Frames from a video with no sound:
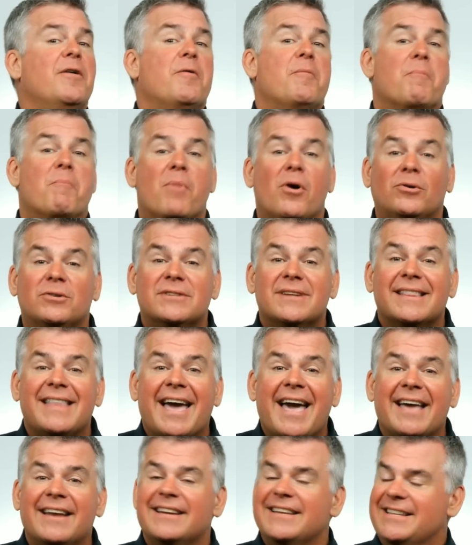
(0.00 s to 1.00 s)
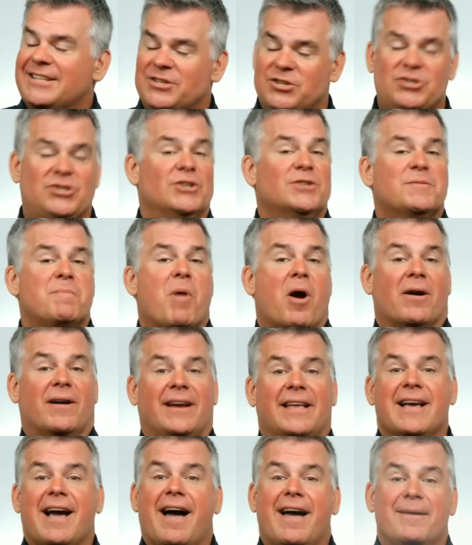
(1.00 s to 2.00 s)
Most of that is just
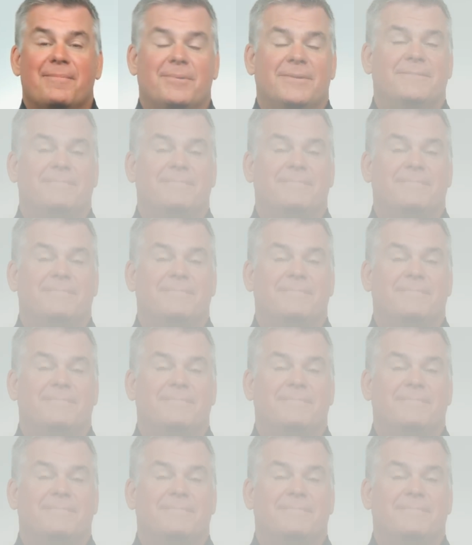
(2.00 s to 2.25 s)
marketing hype.